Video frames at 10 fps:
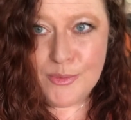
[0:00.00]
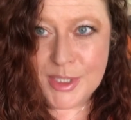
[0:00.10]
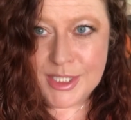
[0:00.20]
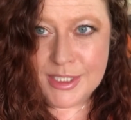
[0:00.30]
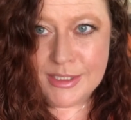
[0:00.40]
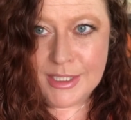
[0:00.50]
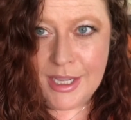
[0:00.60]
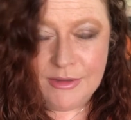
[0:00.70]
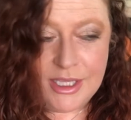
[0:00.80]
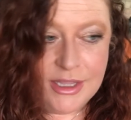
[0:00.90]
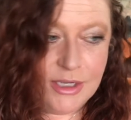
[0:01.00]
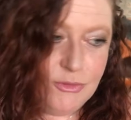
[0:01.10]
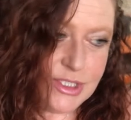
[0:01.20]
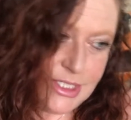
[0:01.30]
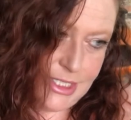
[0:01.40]
but then now they think
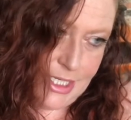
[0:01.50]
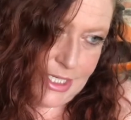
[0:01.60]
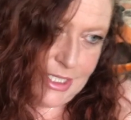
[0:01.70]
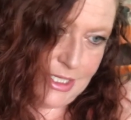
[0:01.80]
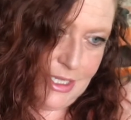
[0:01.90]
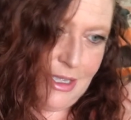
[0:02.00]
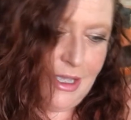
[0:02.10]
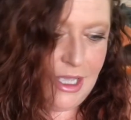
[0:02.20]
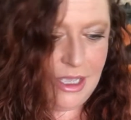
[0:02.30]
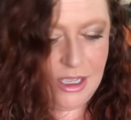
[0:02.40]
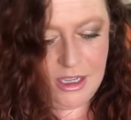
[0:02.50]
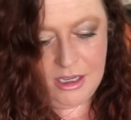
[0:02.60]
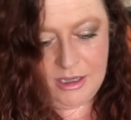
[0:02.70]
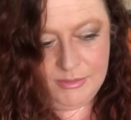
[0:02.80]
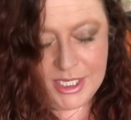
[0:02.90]
was a tick.
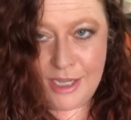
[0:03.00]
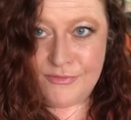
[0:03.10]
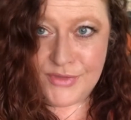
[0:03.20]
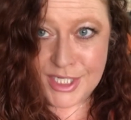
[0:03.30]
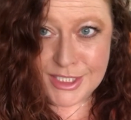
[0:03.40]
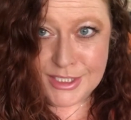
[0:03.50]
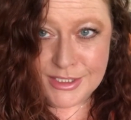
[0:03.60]
Um, it got infected.